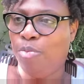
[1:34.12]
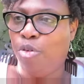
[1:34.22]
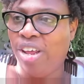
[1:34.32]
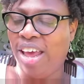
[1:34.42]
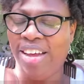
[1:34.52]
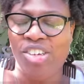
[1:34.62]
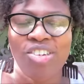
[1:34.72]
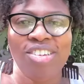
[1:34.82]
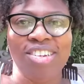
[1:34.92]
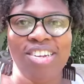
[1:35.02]
pretty
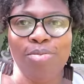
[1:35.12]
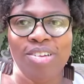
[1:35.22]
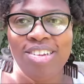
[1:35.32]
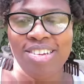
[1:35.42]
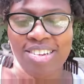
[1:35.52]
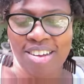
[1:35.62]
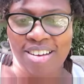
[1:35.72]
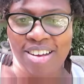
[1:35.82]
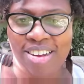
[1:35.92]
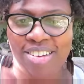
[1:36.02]
anxious to see what's
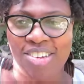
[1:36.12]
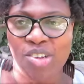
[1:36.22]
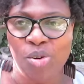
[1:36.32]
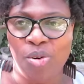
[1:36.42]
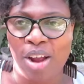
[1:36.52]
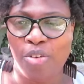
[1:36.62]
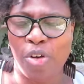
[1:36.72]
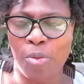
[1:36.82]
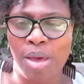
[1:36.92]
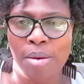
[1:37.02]
inside so I don't
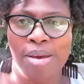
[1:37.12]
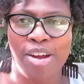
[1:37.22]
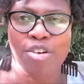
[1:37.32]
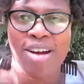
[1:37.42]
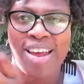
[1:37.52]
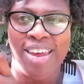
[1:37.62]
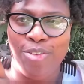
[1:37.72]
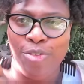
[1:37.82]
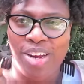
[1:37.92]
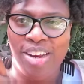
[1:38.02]
know maybe I might crack
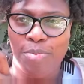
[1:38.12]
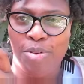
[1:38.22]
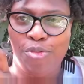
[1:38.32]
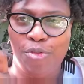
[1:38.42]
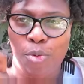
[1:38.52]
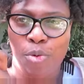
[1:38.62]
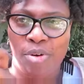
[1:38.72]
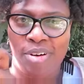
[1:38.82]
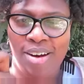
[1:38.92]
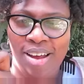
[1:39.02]
and read it
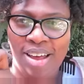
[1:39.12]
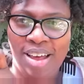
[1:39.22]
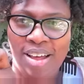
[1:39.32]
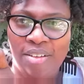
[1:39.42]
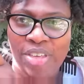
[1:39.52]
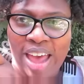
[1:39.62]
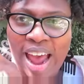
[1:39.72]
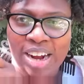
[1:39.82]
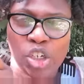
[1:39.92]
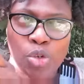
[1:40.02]
before the
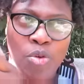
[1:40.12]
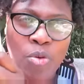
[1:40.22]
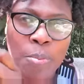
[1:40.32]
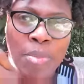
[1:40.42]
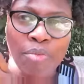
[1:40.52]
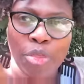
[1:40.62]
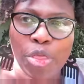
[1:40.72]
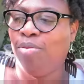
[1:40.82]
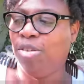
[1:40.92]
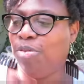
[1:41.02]
actual month
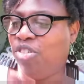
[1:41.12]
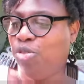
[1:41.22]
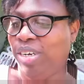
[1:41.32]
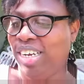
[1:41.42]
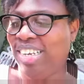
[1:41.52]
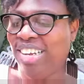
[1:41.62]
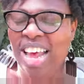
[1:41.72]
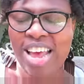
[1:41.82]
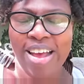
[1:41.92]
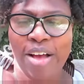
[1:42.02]
that we're supposed to read it.
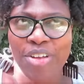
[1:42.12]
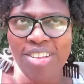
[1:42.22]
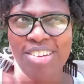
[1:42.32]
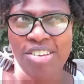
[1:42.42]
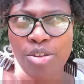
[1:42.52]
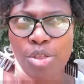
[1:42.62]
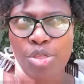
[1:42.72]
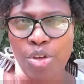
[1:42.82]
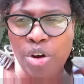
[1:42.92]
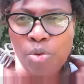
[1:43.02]
I think this is the
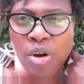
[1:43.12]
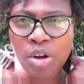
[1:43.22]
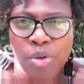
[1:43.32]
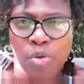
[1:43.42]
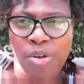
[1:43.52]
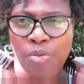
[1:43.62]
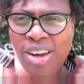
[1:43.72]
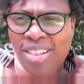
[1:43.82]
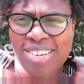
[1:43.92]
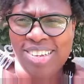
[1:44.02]
third one we will be
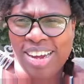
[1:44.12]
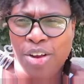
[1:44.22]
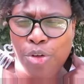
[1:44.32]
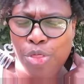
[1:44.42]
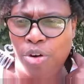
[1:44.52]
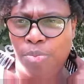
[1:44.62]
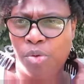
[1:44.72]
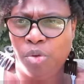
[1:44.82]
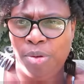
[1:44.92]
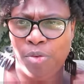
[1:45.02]
reading, the second or third
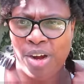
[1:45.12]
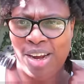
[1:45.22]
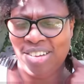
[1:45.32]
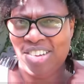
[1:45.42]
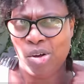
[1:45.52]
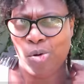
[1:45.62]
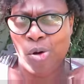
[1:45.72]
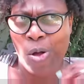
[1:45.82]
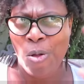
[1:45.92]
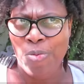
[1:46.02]
book we'll be reading so
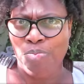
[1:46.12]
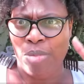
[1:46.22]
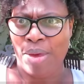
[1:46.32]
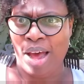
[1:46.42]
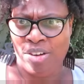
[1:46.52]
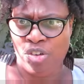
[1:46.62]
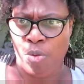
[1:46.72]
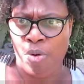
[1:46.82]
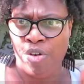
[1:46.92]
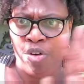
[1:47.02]
maybe
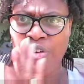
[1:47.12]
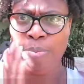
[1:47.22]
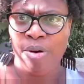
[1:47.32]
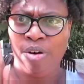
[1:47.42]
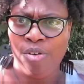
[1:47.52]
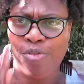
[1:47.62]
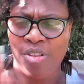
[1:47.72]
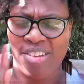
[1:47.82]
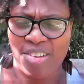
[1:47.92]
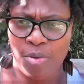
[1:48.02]
October or November for
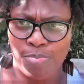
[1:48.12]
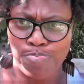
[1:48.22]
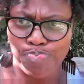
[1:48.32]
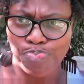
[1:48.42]
this one.